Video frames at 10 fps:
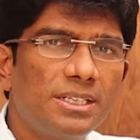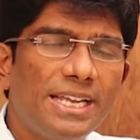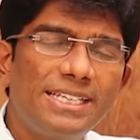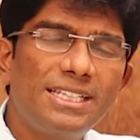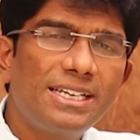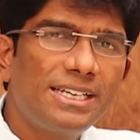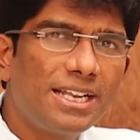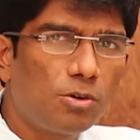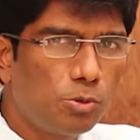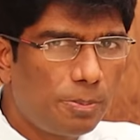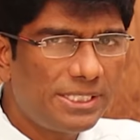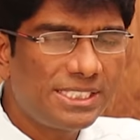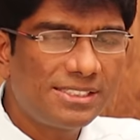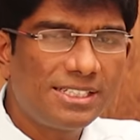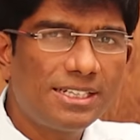either in
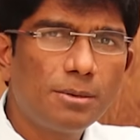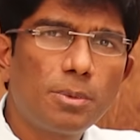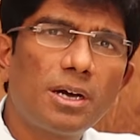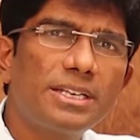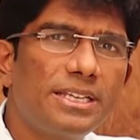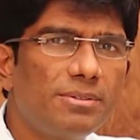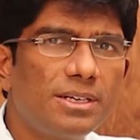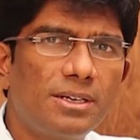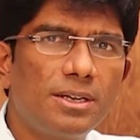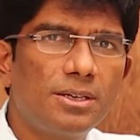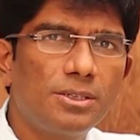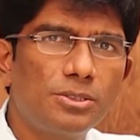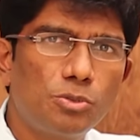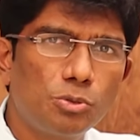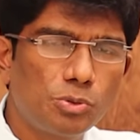outpatient setup or even
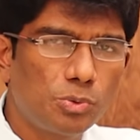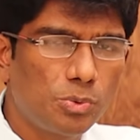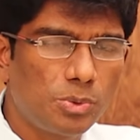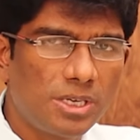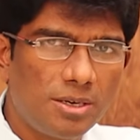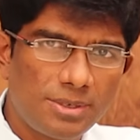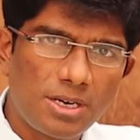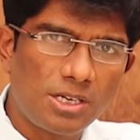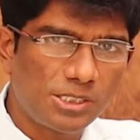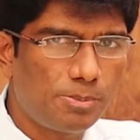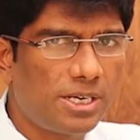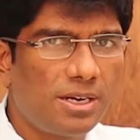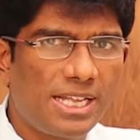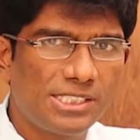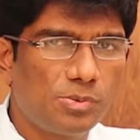those who govern hospital
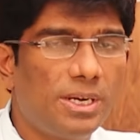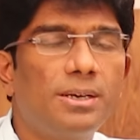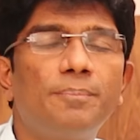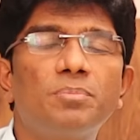as well.